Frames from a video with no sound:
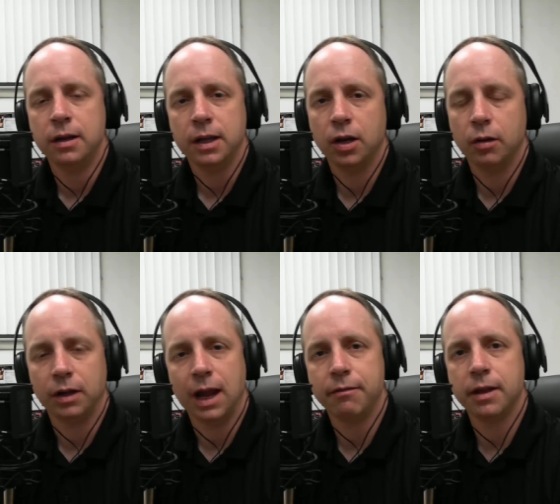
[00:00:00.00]
you know
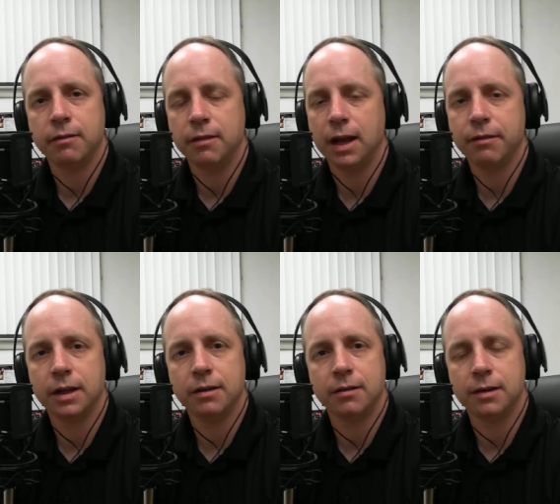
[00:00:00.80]
have that have
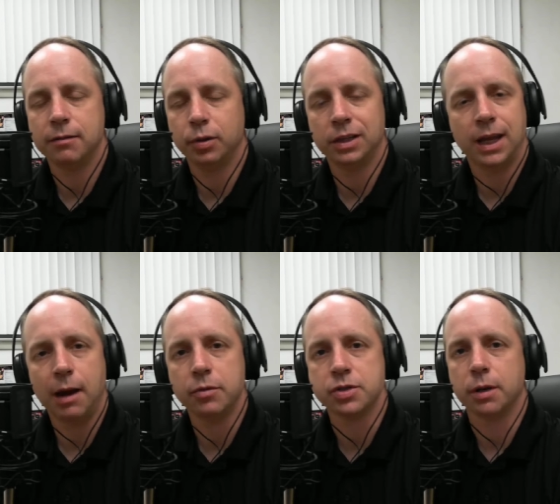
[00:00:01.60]
that uh, put the
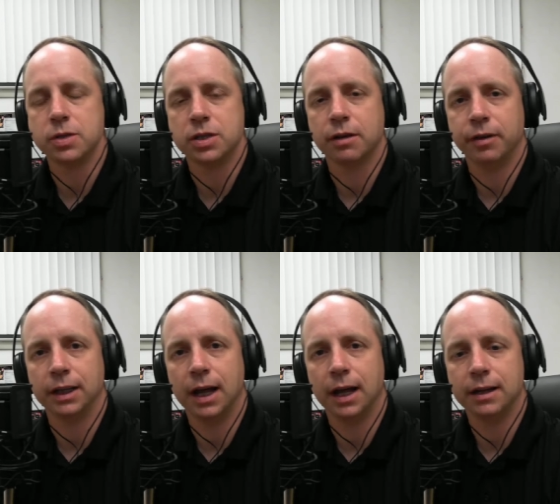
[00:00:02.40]
cameras up and stuff like that.